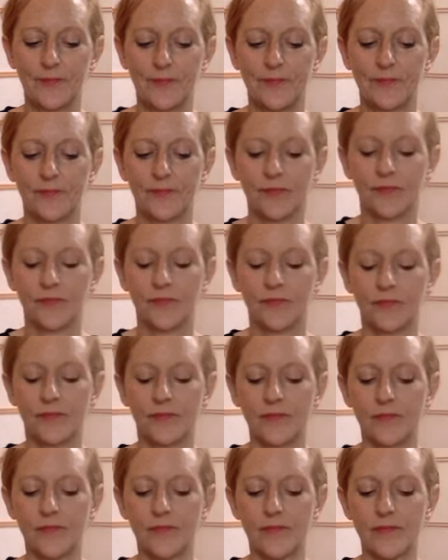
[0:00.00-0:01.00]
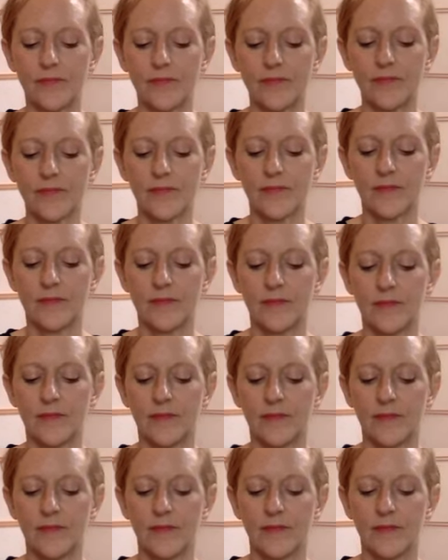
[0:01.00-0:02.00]

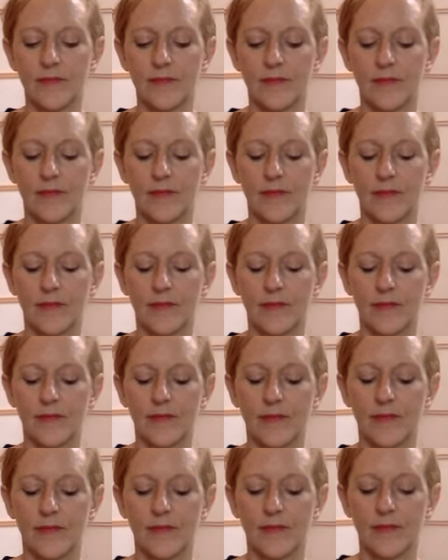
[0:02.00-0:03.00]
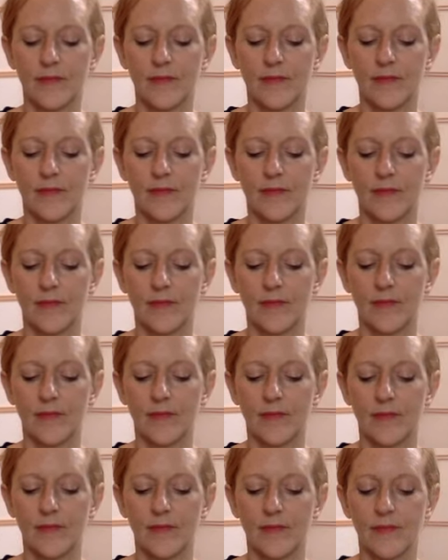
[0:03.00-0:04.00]

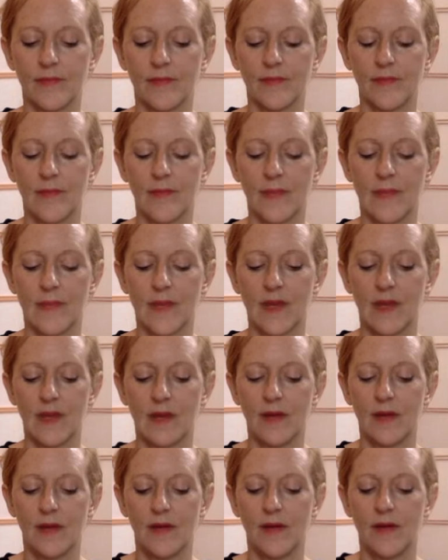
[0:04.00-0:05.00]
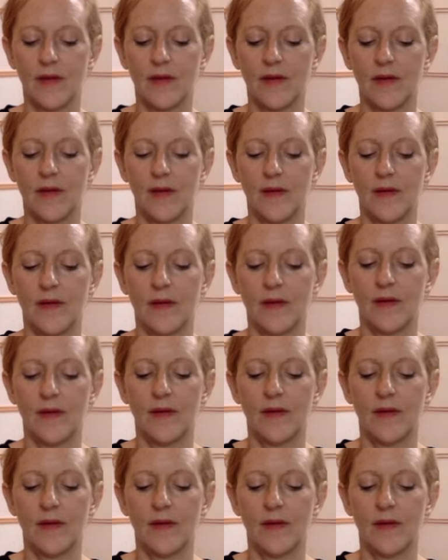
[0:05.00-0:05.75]
No one is speaking in this clip.